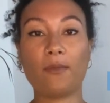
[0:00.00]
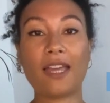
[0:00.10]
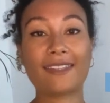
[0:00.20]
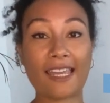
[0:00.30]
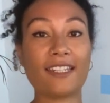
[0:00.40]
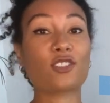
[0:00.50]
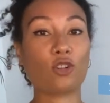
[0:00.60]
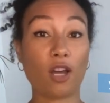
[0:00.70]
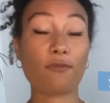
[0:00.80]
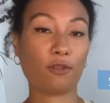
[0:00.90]
Again, it's gone
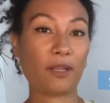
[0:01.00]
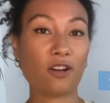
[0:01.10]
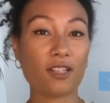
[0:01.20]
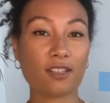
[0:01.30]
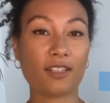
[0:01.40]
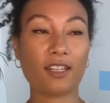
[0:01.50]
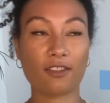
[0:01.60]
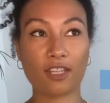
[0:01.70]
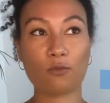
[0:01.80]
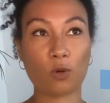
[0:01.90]
up from when I done it. I
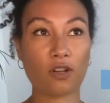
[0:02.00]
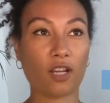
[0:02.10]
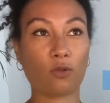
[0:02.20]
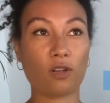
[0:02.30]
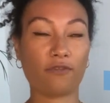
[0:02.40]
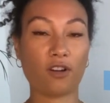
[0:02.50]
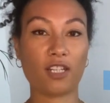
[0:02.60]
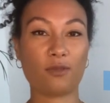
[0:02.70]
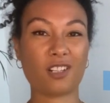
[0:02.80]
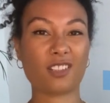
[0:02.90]
think when I qualified,
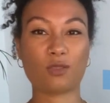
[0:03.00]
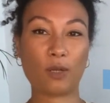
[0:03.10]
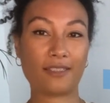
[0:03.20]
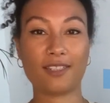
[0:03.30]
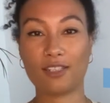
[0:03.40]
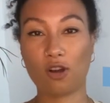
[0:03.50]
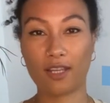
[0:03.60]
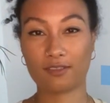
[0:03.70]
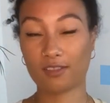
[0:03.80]
it was like 29